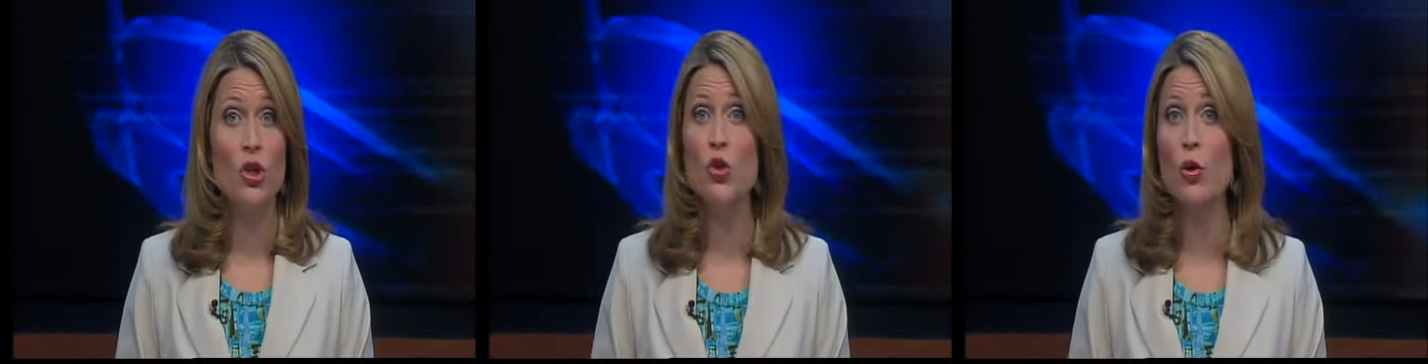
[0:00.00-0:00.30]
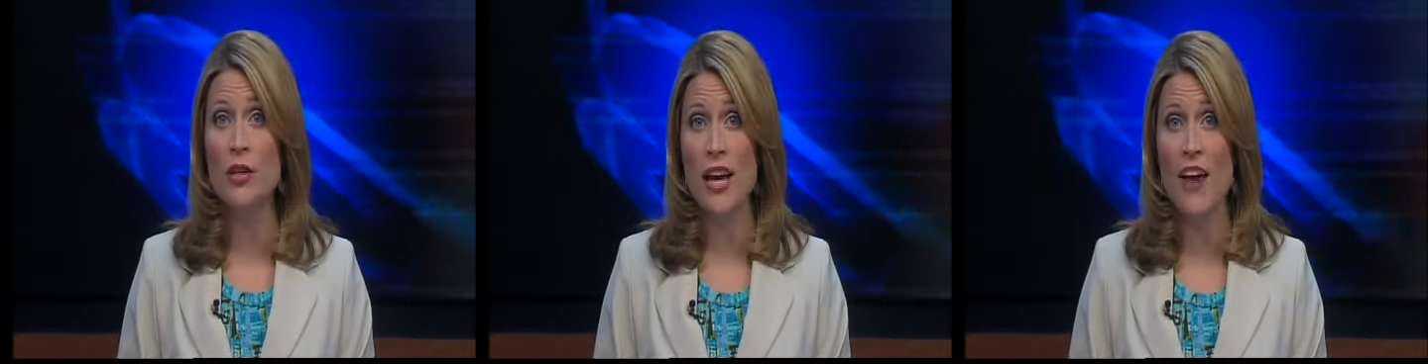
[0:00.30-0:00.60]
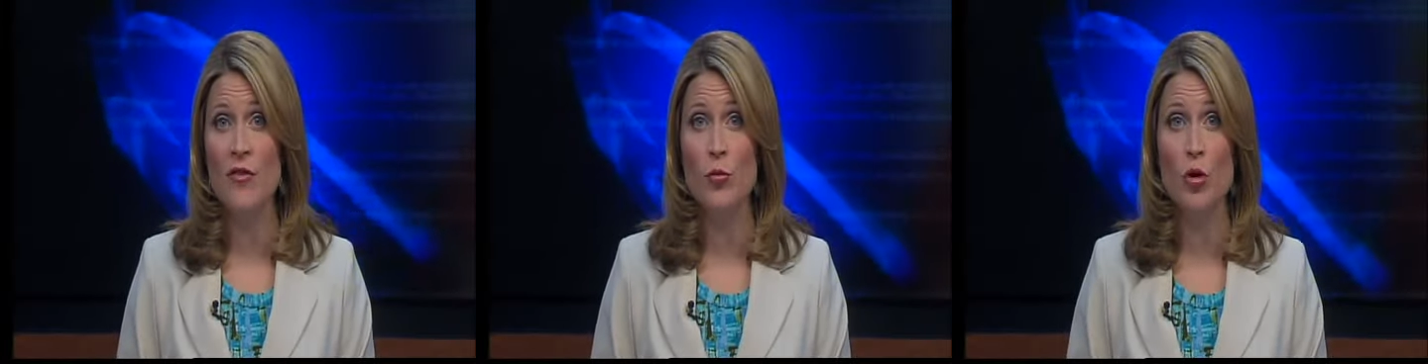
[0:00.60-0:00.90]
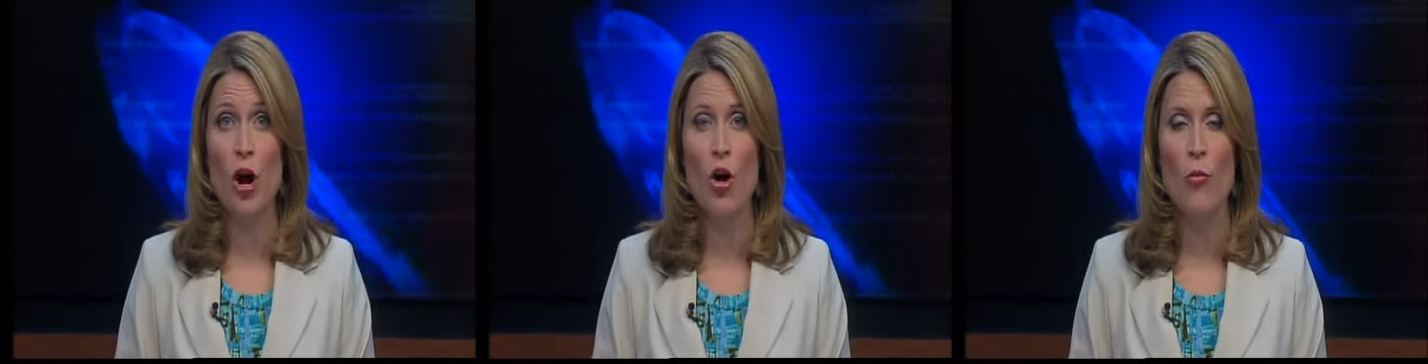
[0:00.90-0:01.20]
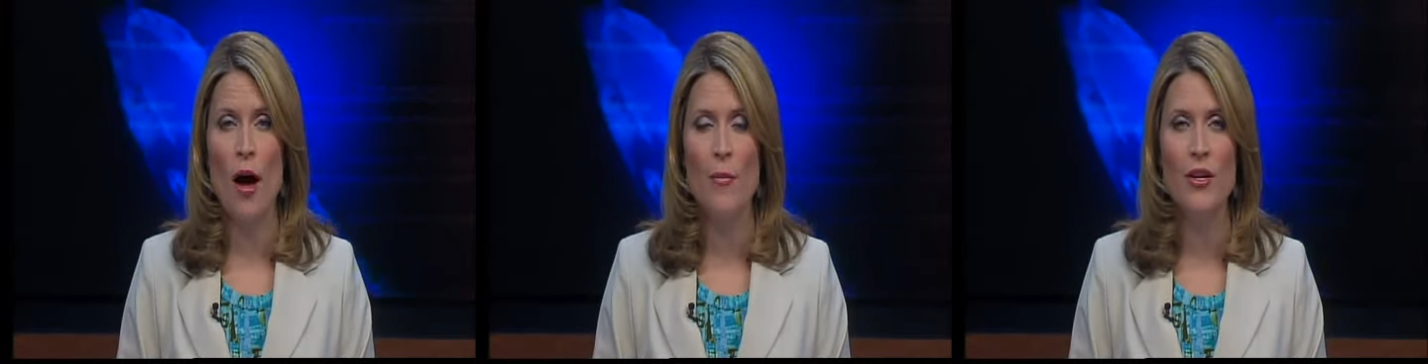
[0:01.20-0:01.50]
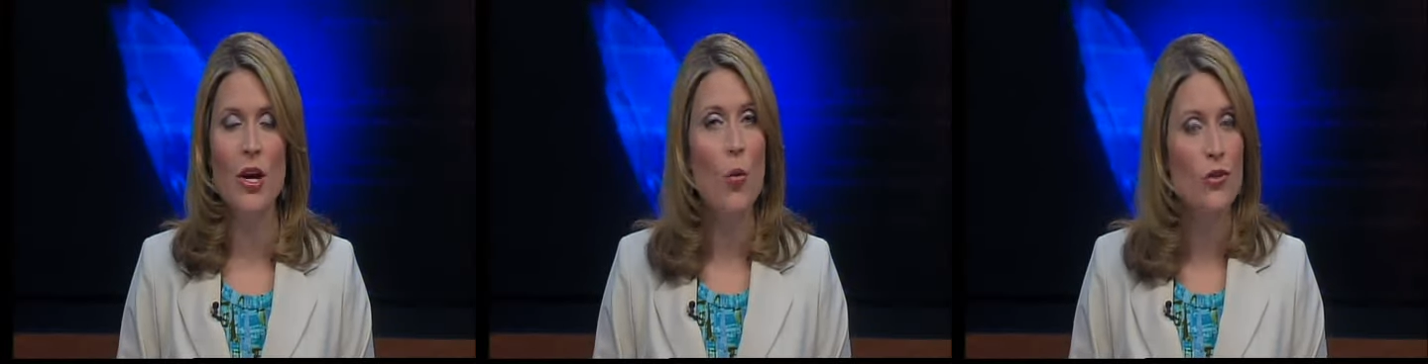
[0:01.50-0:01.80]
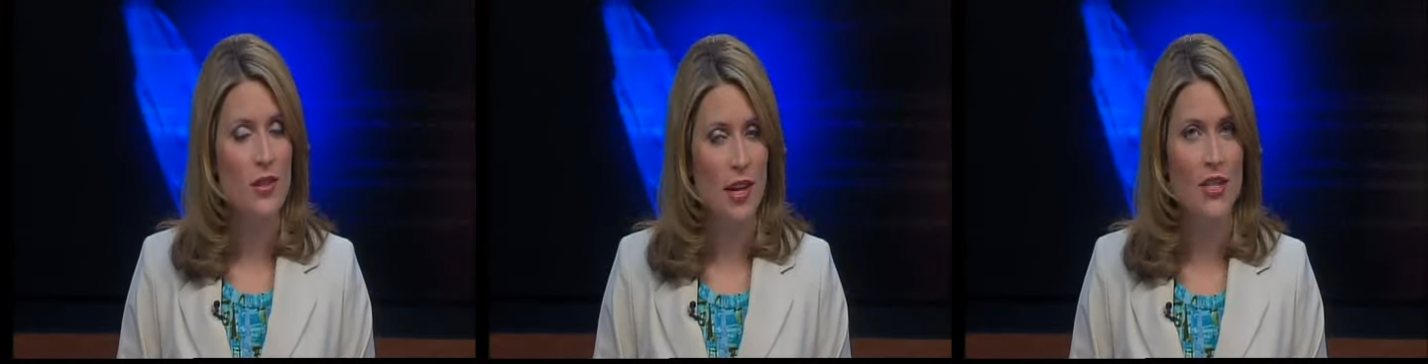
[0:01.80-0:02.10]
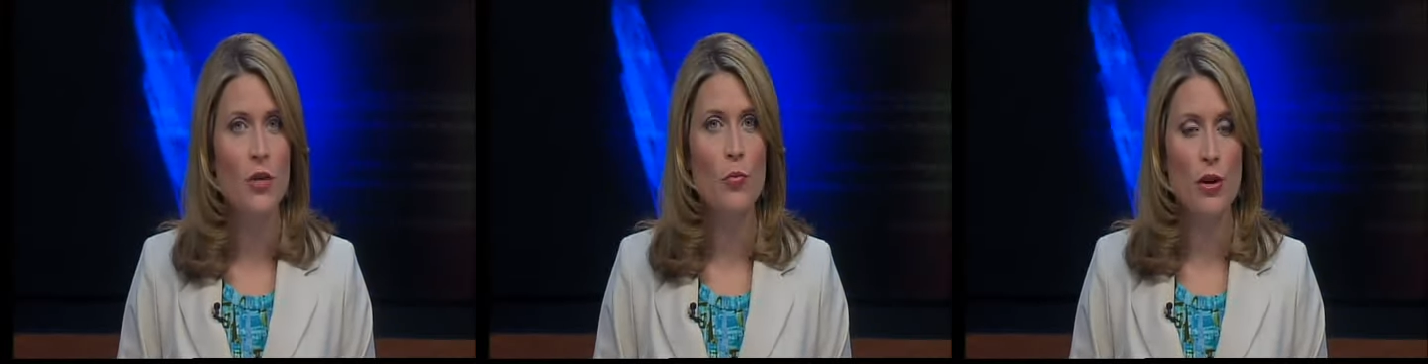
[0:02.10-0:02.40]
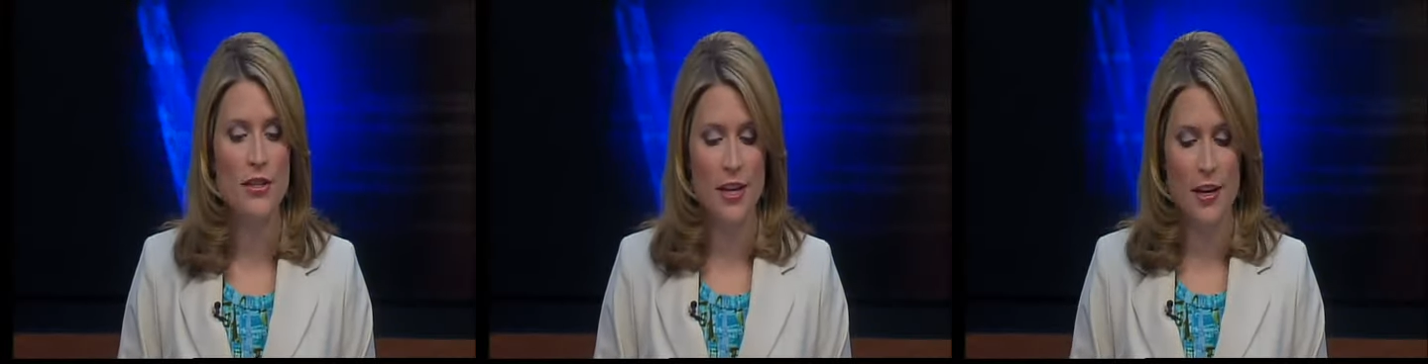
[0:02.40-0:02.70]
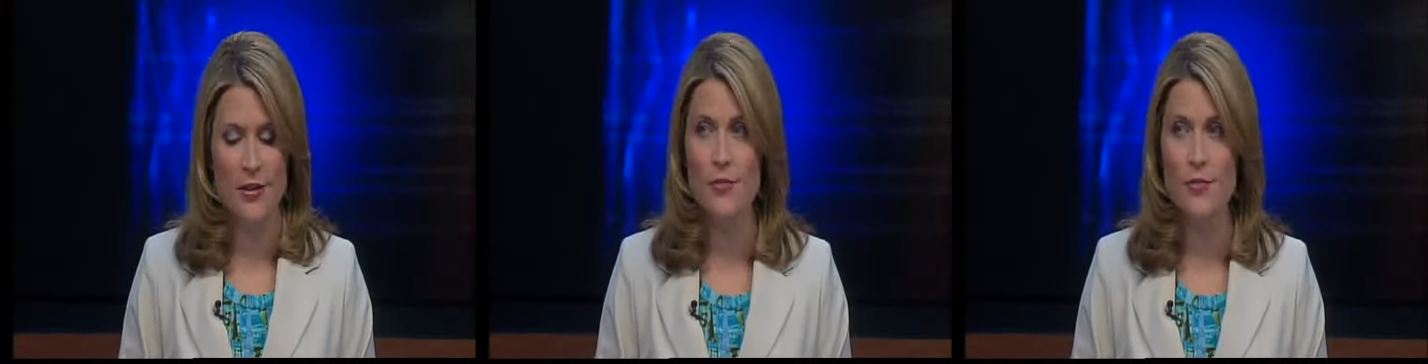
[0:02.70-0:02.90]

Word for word: shortly after Barack Obama was elected president.